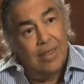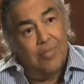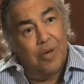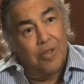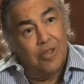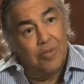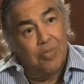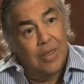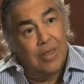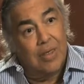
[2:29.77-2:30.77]
in the
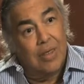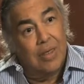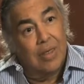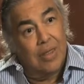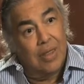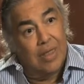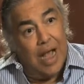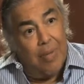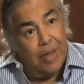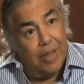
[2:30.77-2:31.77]
person being the
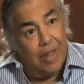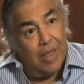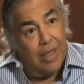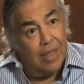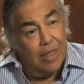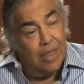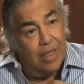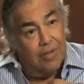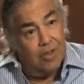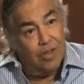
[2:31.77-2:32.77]
dominant thing,
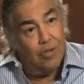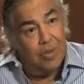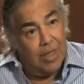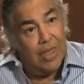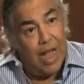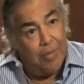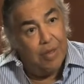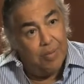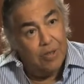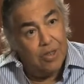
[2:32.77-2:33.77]
the individual being the
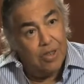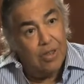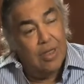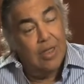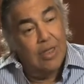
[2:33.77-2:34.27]
dominant person.